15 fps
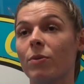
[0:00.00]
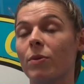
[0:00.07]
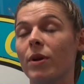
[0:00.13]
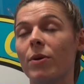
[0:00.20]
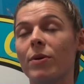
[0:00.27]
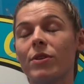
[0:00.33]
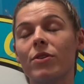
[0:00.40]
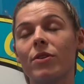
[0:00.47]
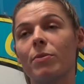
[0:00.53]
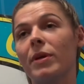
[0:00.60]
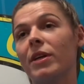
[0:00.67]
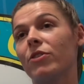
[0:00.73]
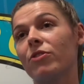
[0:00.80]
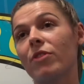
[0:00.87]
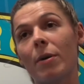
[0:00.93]
We know it's going to be a
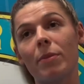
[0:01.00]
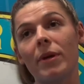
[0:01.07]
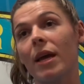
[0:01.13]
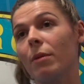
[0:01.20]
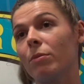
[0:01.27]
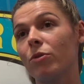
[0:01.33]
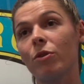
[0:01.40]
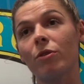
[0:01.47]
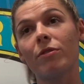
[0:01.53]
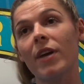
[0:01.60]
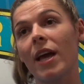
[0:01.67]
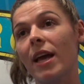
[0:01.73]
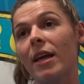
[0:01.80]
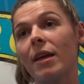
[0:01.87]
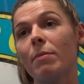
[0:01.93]
scrappy game, tough
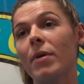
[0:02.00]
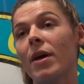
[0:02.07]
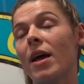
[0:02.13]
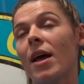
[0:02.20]
game,